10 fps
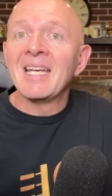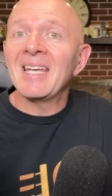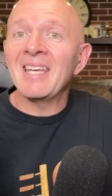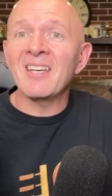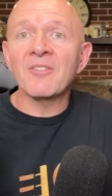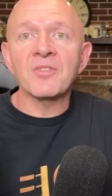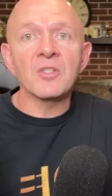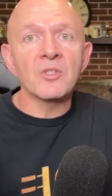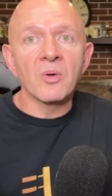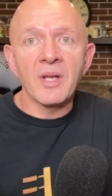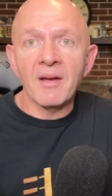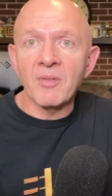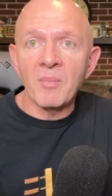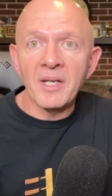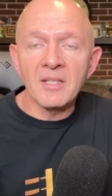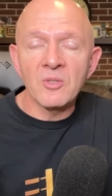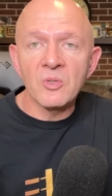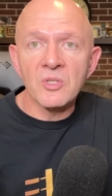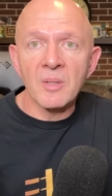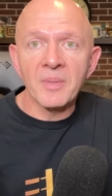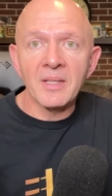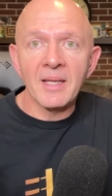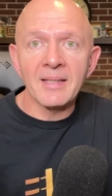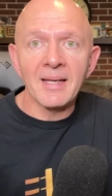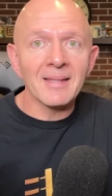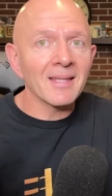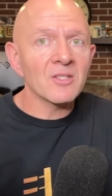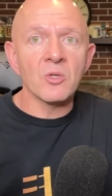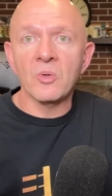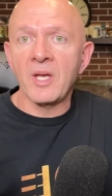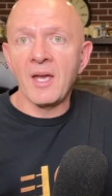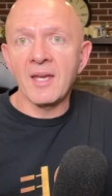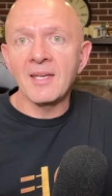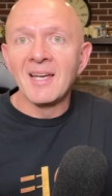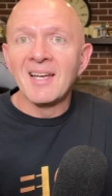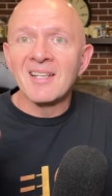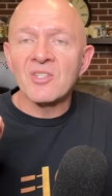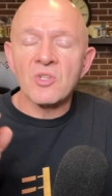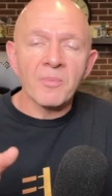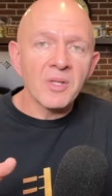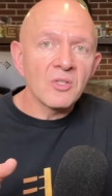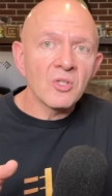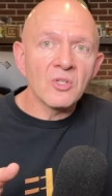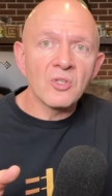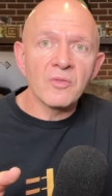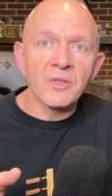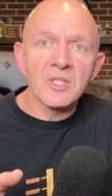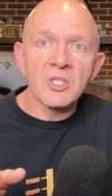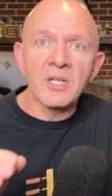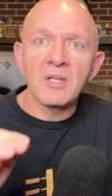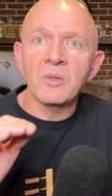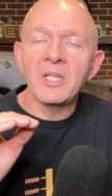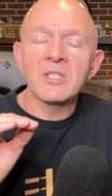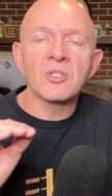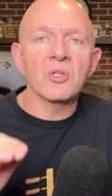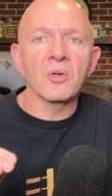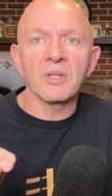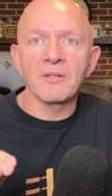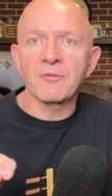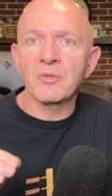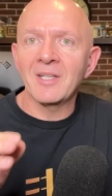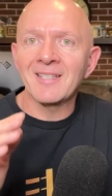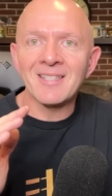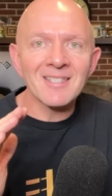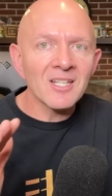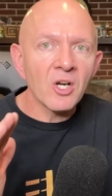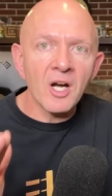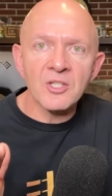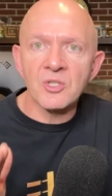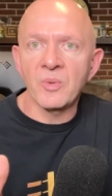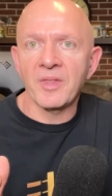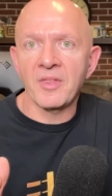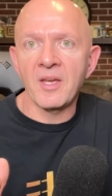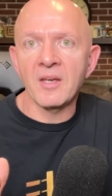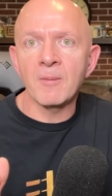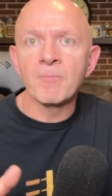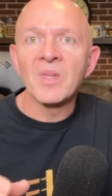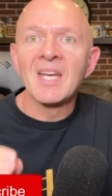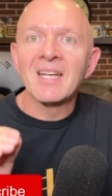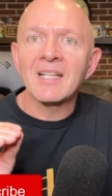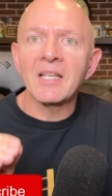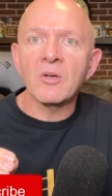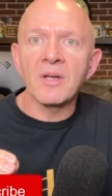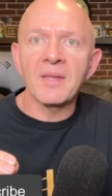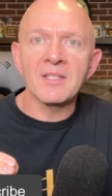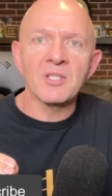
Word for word: If you don't have the money to do something like that, that's okay. Something you can do for the channel, it's totally free. It doesn't cost you a thing. Click on that